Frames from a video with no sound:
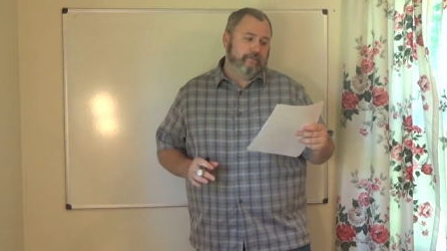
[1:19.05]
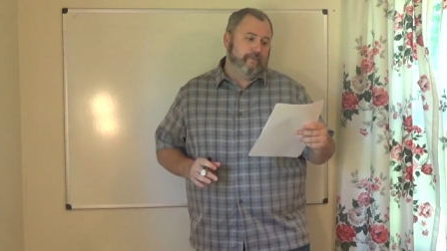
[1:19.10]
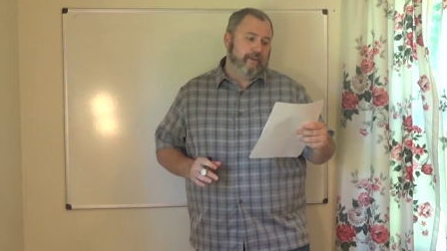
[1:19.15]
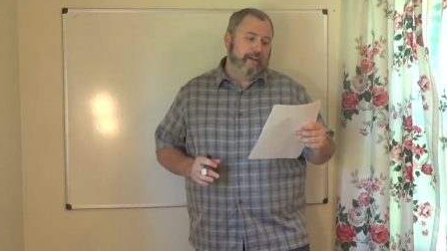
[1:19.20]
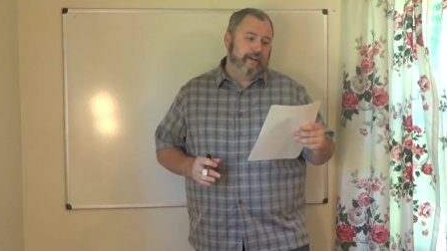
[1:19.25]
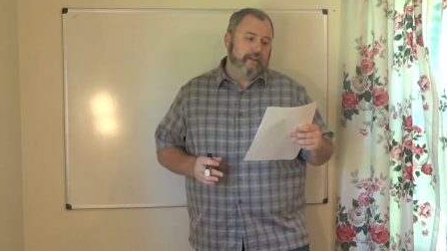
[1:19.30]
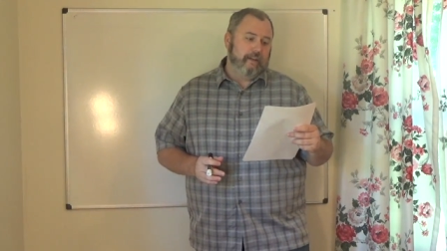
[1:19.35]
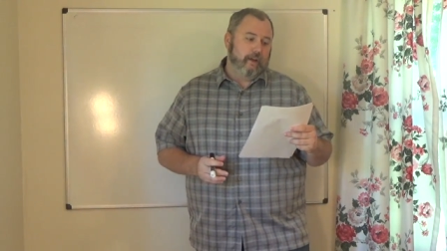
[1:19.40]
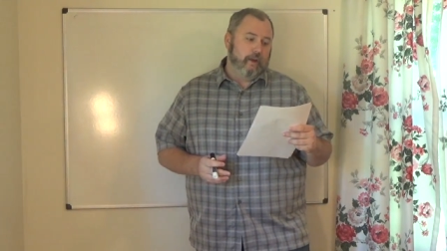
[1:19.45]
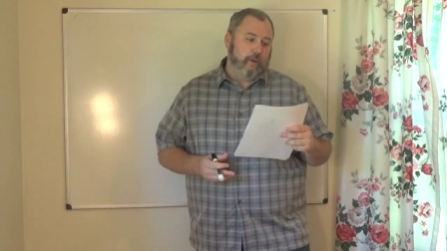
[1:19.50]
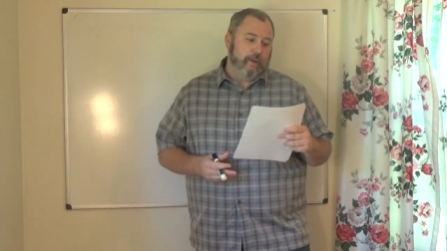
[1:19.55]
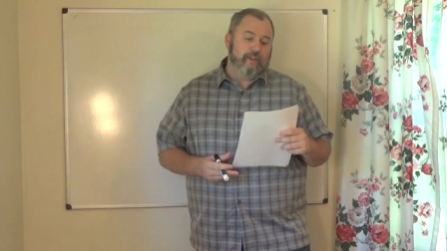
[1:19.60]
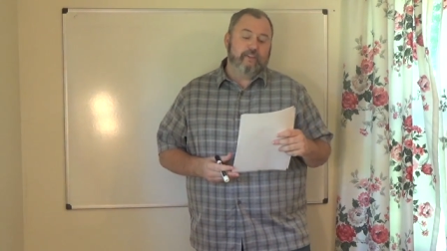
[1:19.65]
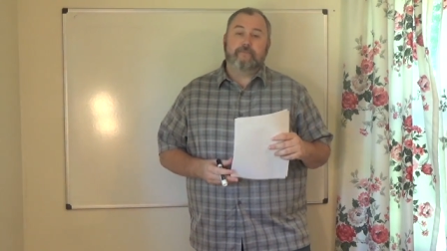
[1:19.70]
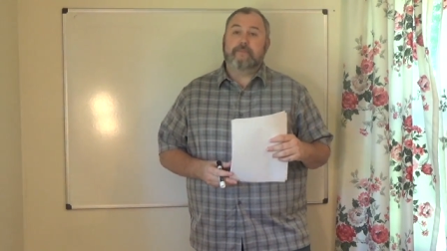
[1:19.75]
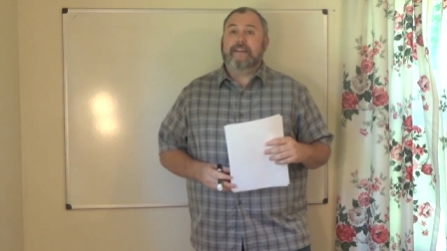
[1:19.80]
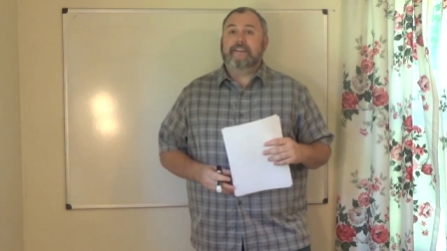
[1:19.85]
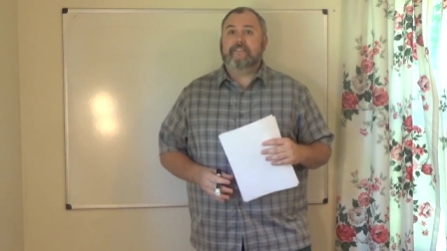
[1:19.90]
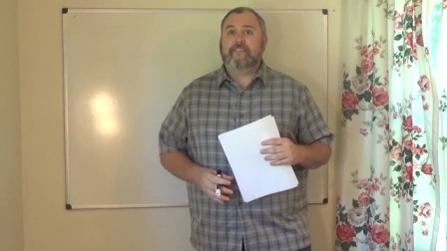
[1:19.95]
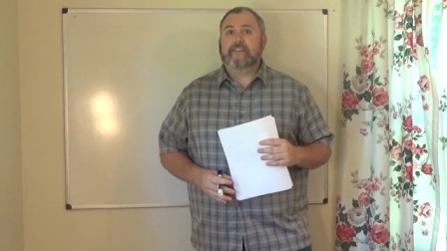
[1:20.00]
video is
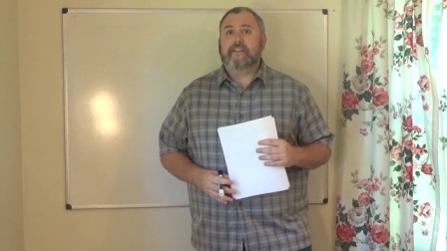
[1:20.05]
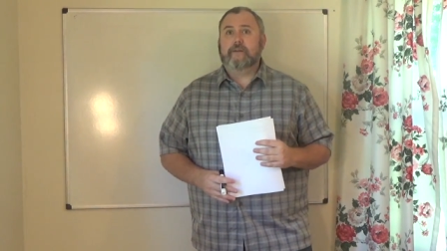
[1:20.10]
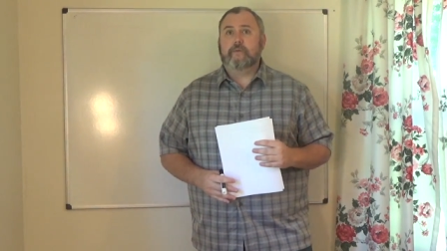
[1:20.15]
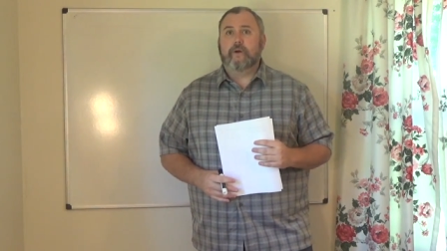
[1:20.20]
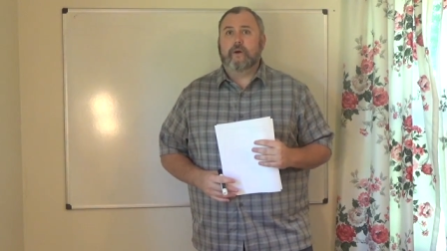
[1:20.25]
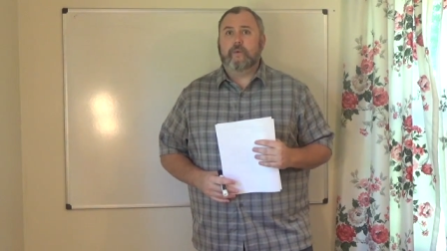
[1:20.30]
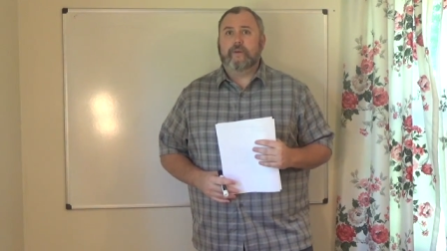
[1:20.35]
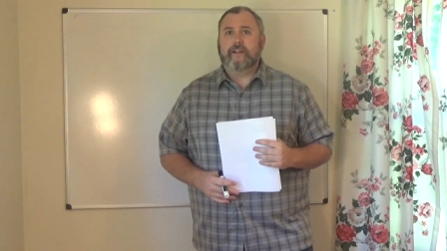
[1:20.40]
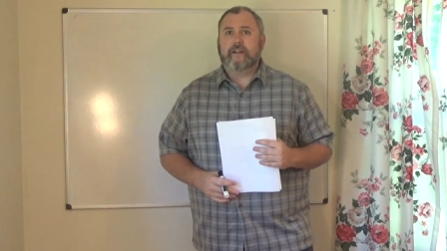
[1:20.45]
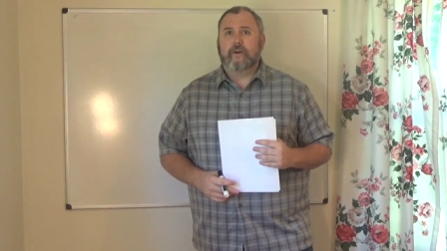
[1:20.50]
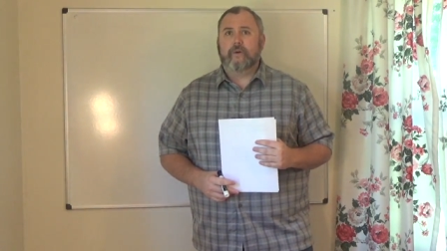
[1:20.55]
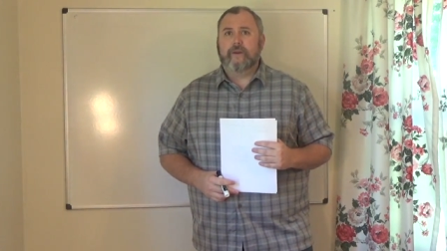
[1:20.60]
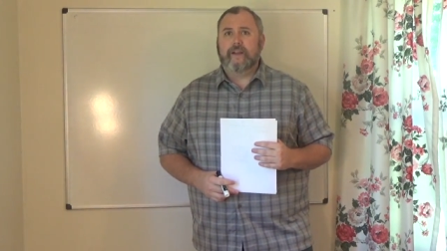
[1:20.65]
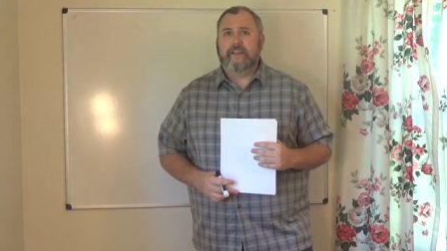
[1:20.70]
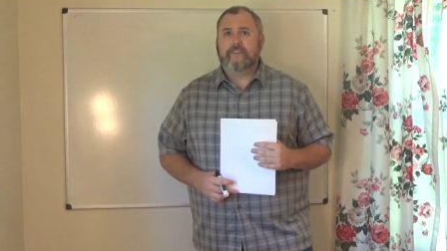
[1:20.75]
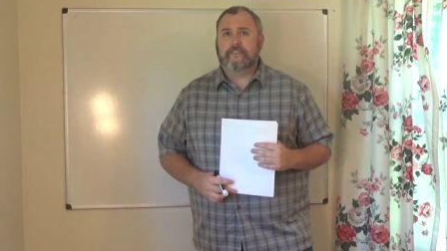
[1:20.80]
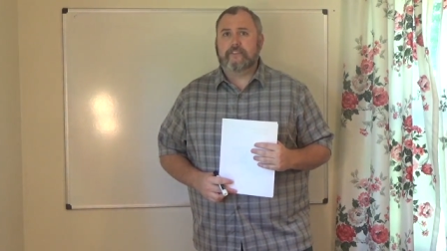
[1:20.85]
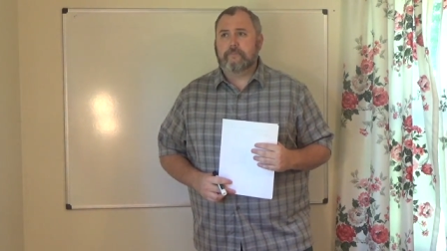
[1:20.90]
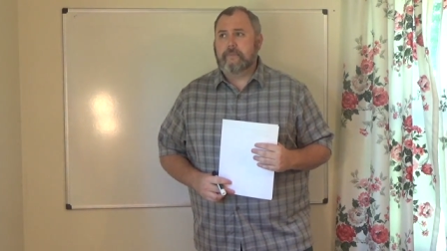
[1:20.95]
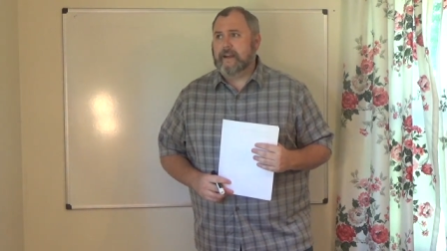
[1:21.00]
basically what we call
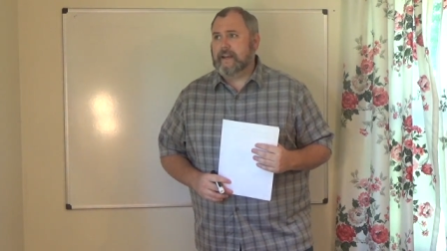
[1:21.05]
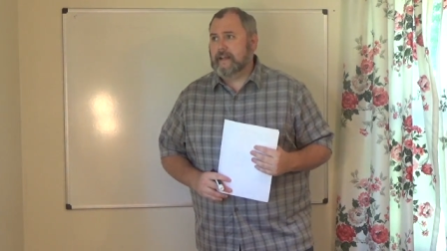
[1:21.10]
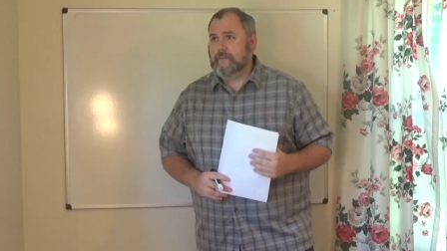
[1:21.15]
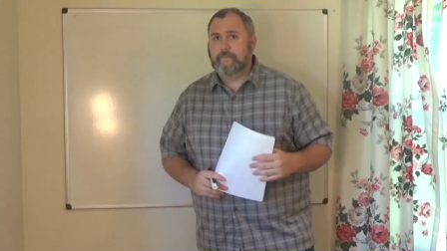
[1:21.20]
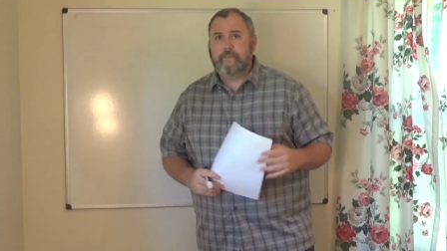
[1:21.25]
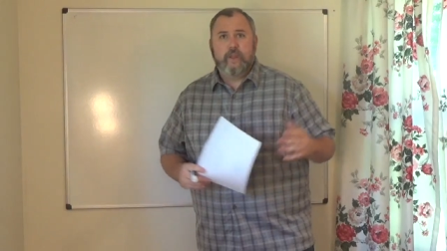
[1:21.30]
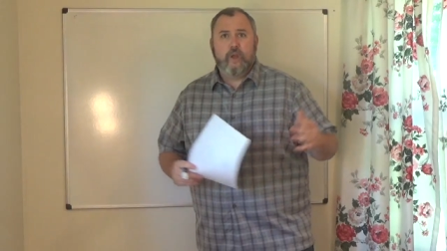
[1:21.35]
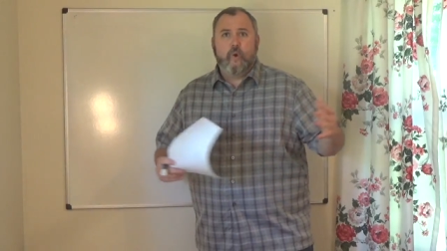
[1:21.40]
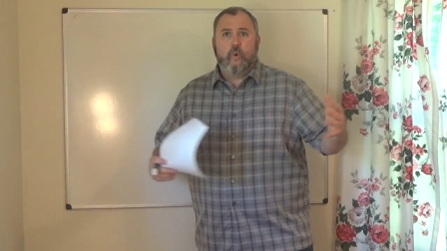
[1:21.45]
estimating.